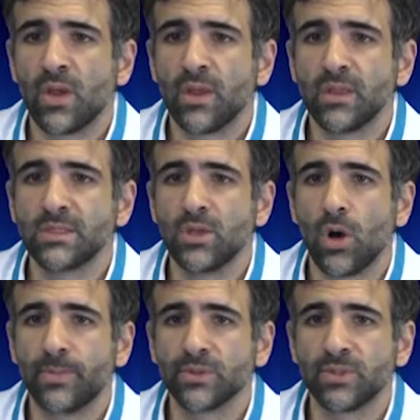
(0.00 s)
It is the
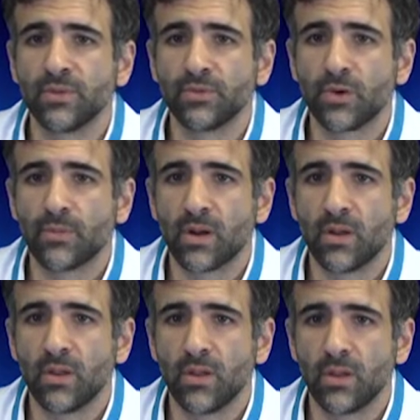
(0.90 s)
opposite of
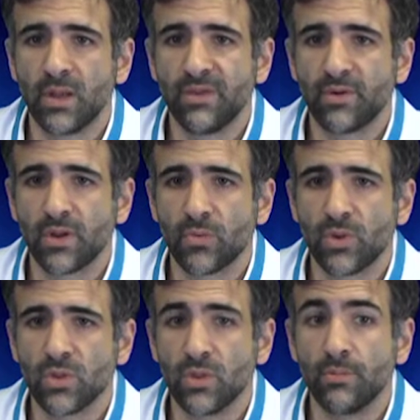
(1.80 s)
normal liver, in
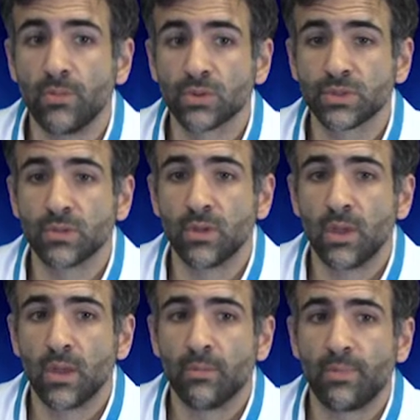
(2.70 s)
which the most
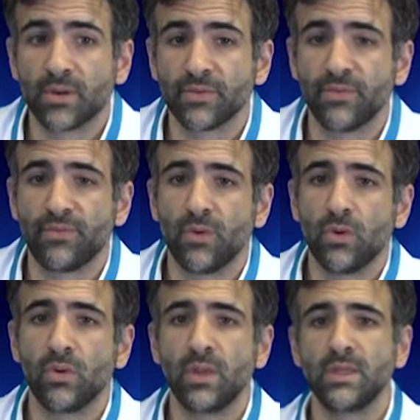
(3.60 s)
part of the
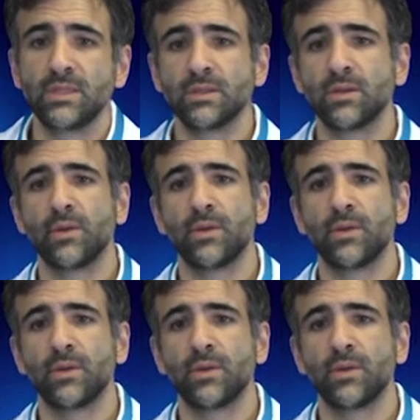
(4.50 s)
flow is the